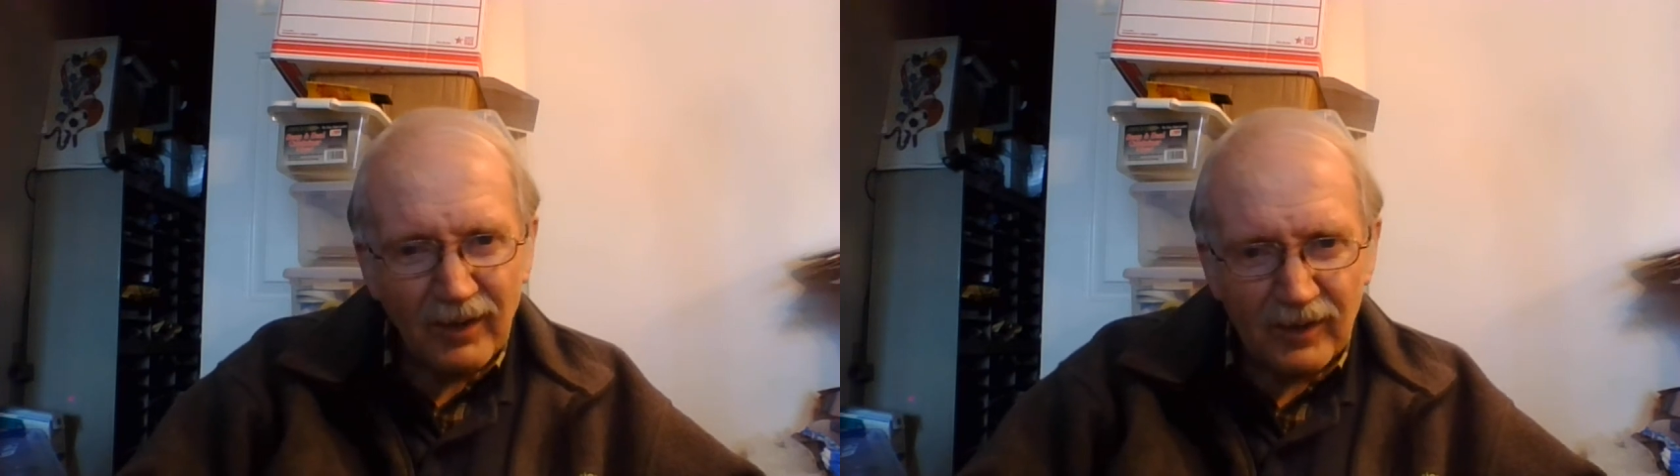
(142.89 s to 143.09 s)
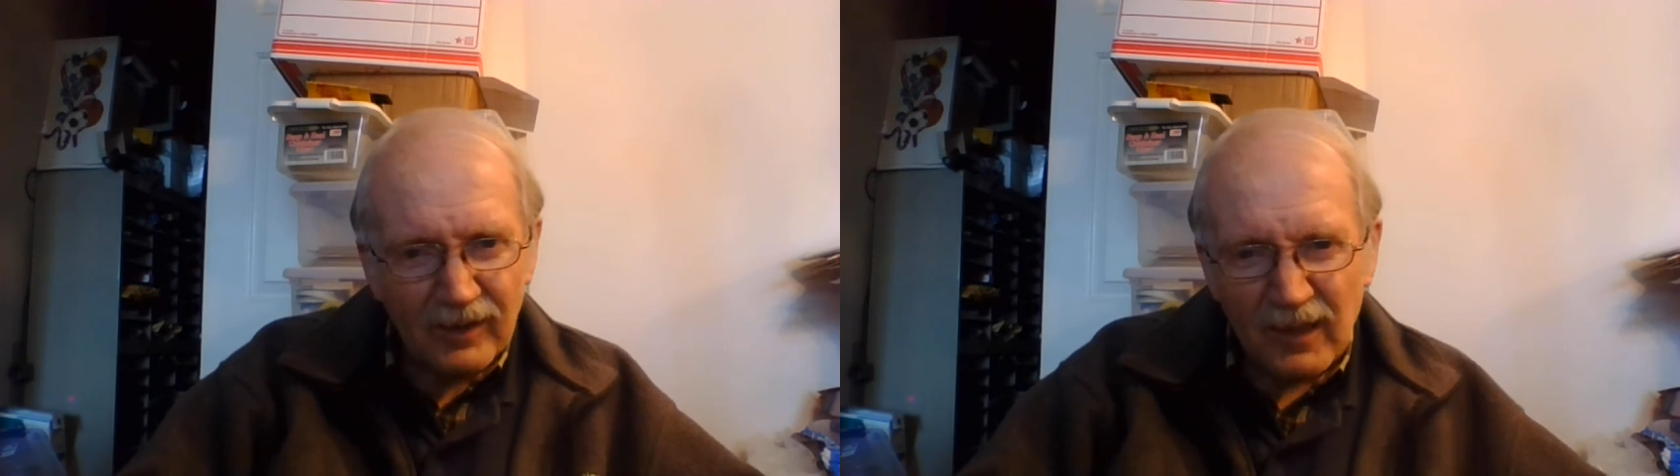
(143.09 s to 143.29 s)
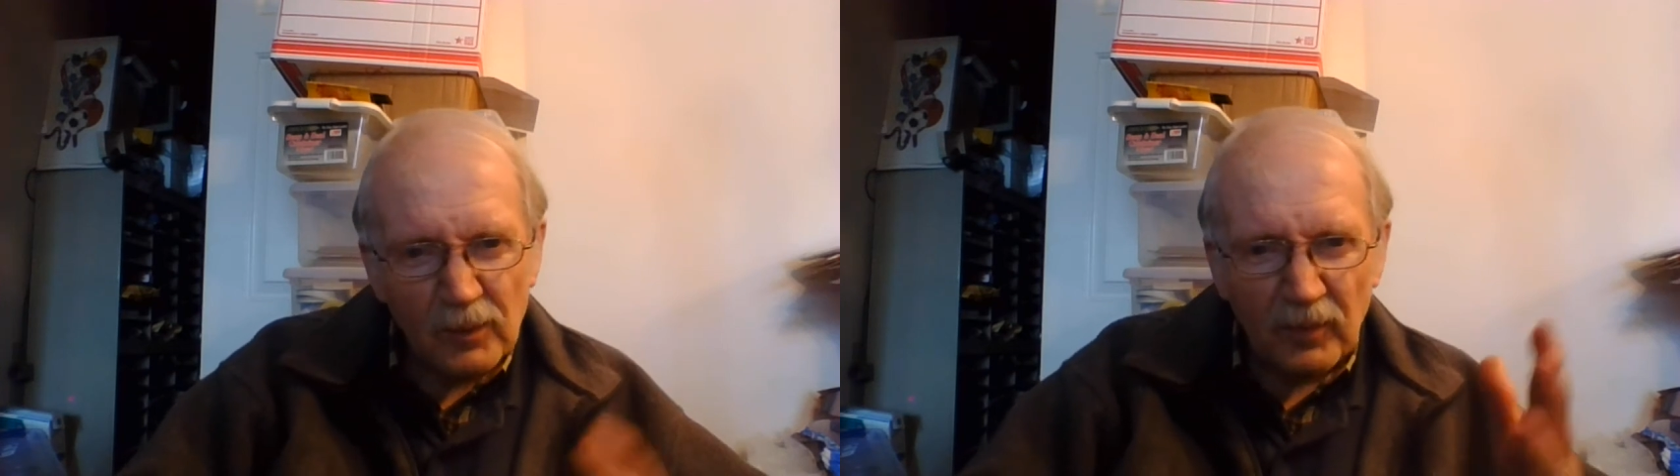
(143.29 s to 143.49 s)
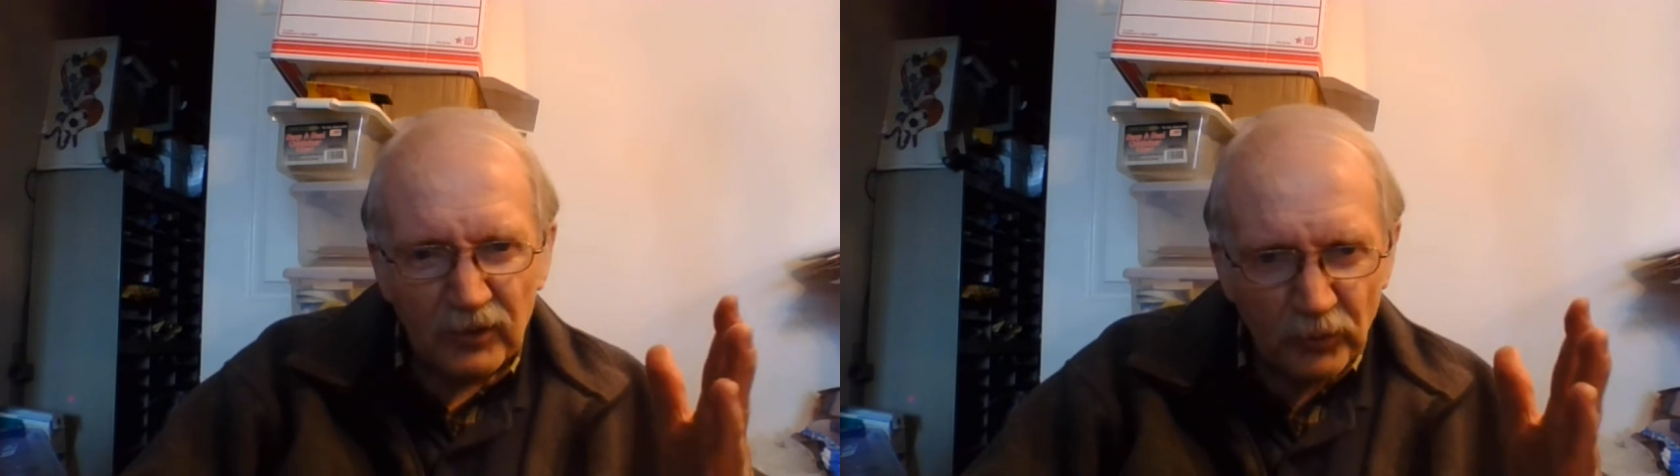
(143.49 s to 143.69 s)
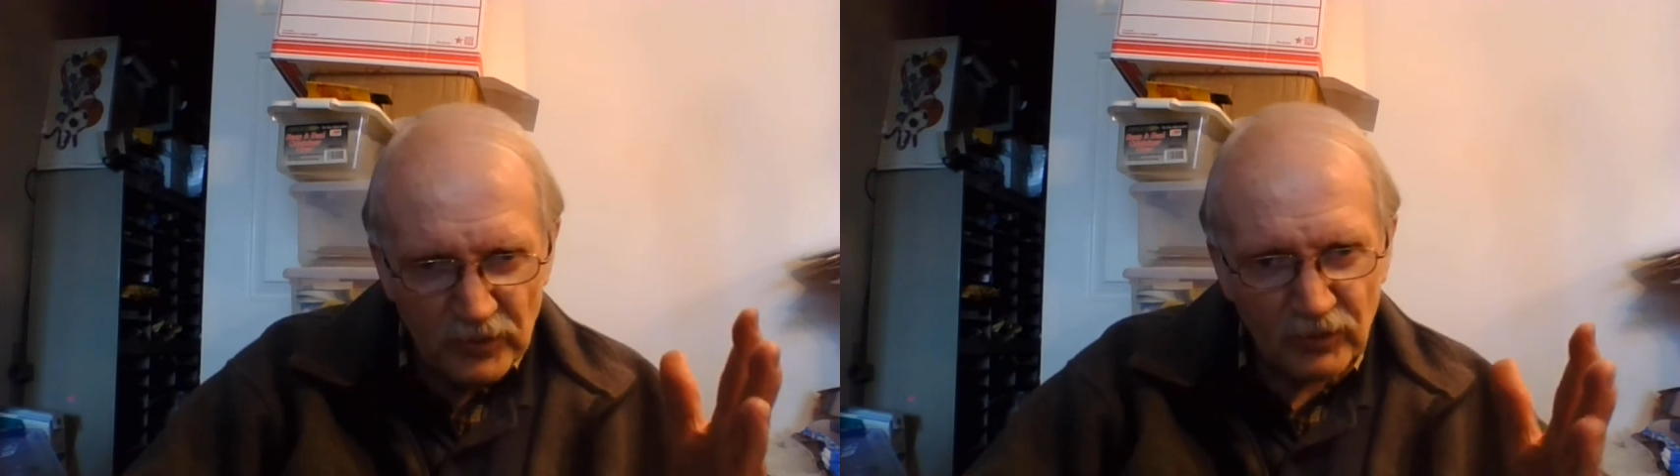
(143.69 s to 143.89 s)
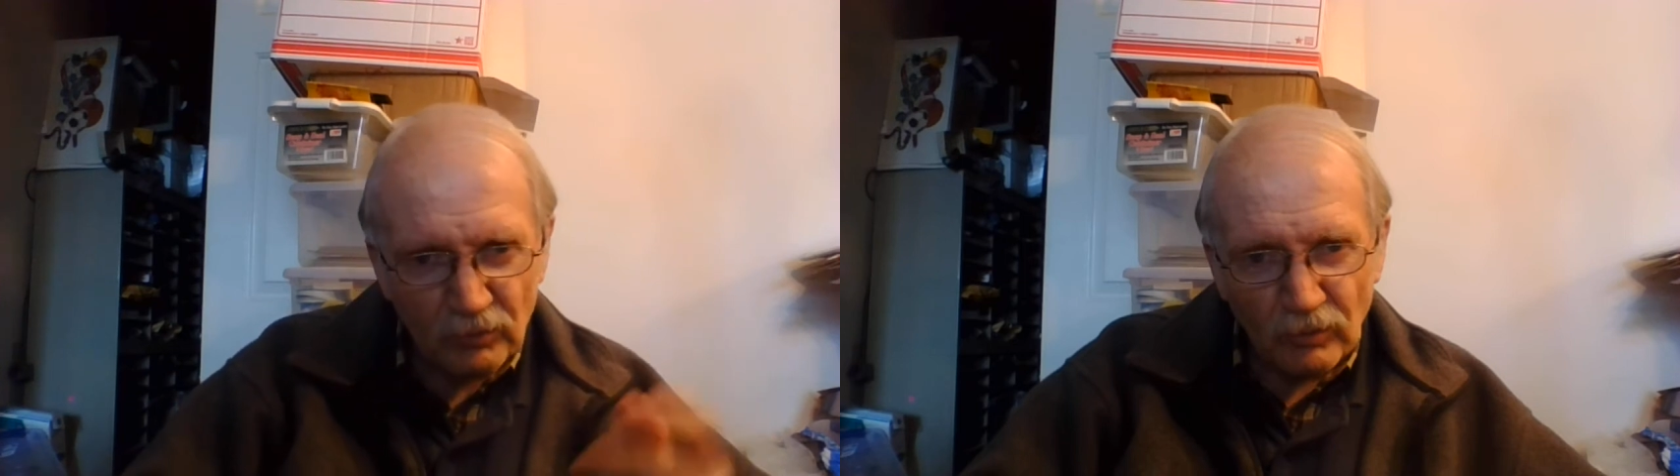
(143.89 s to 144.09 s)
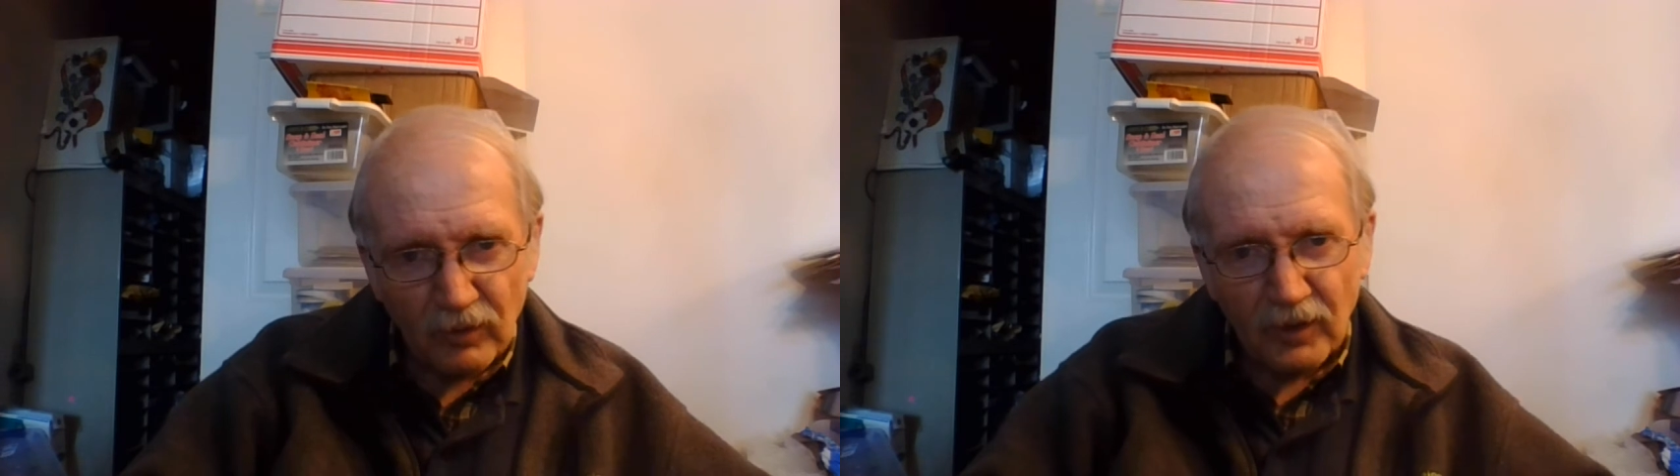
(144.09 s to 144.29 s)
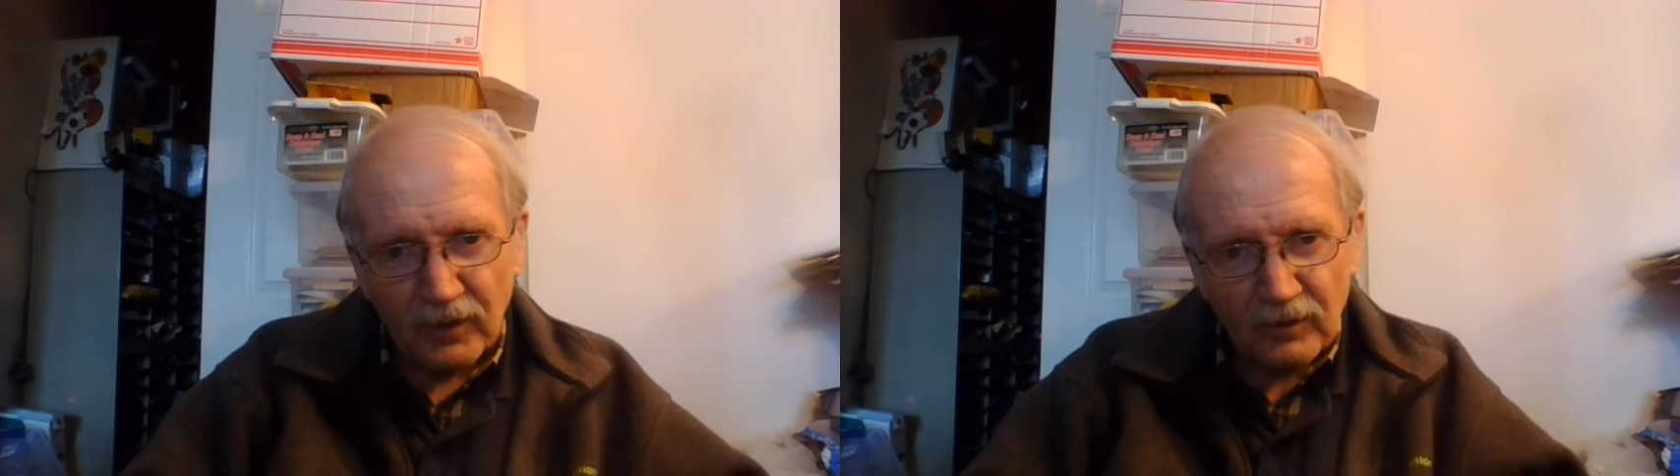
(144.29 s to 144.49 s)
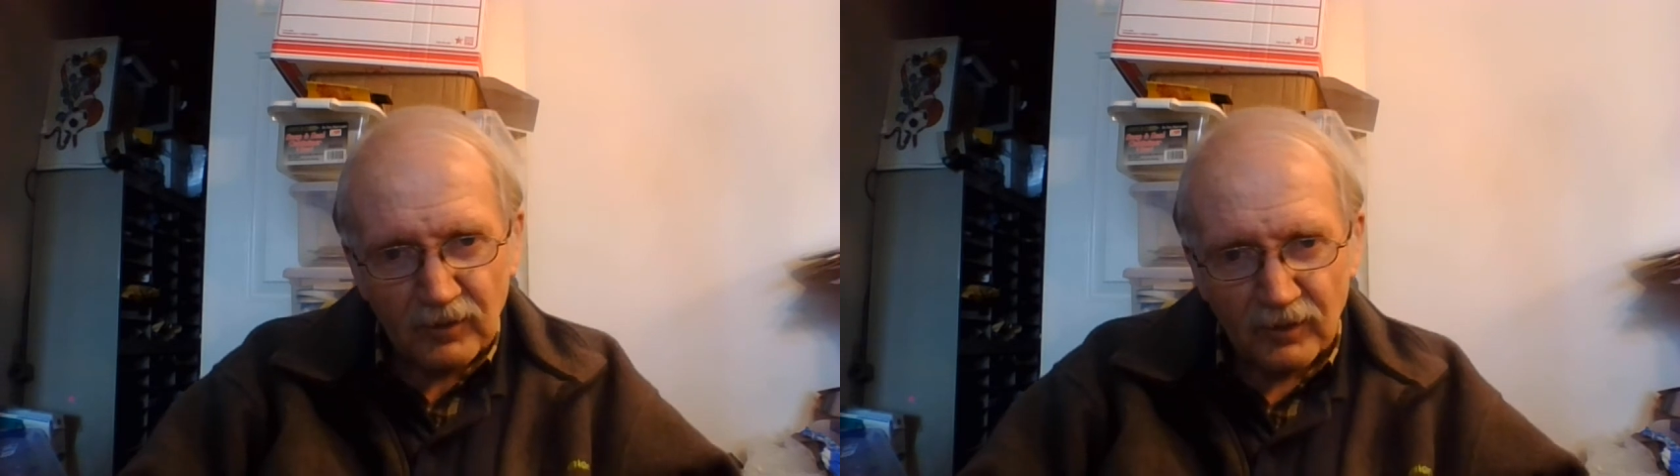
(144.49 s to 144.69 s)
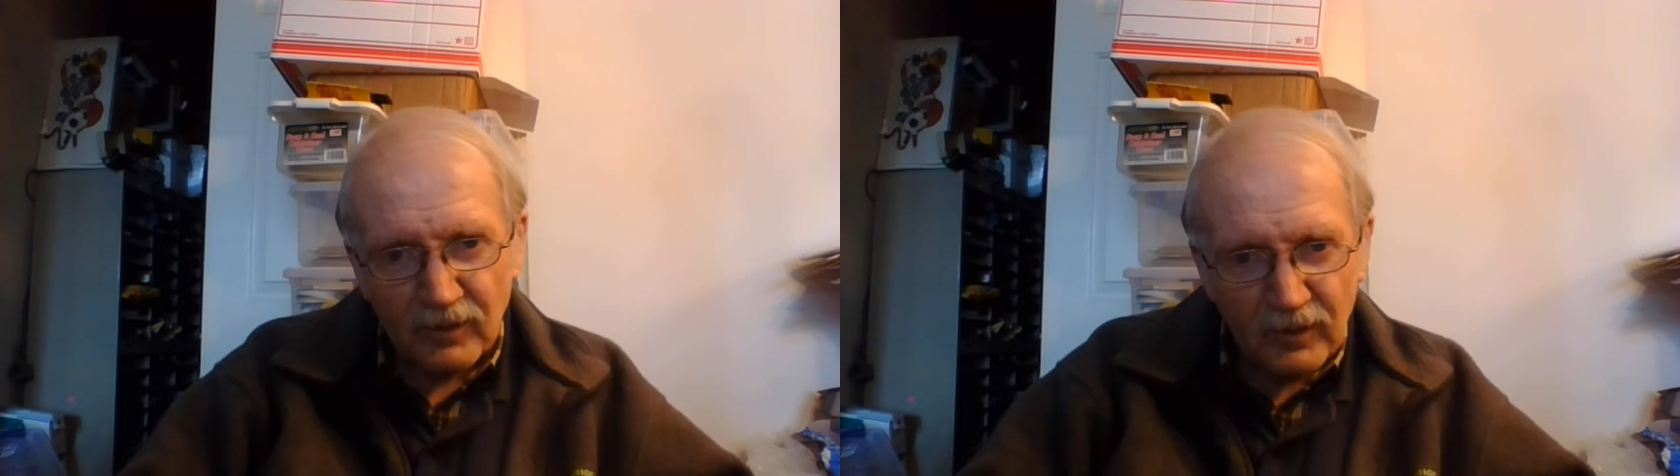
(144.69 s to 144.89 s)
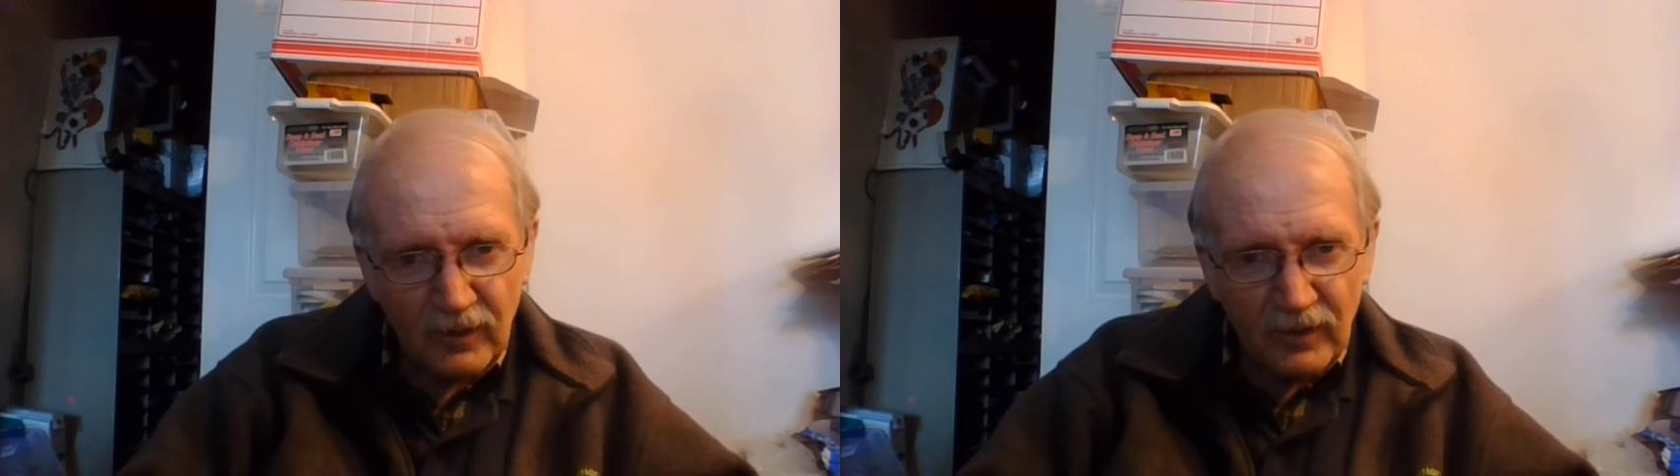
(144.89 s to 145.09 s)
elementary school, like a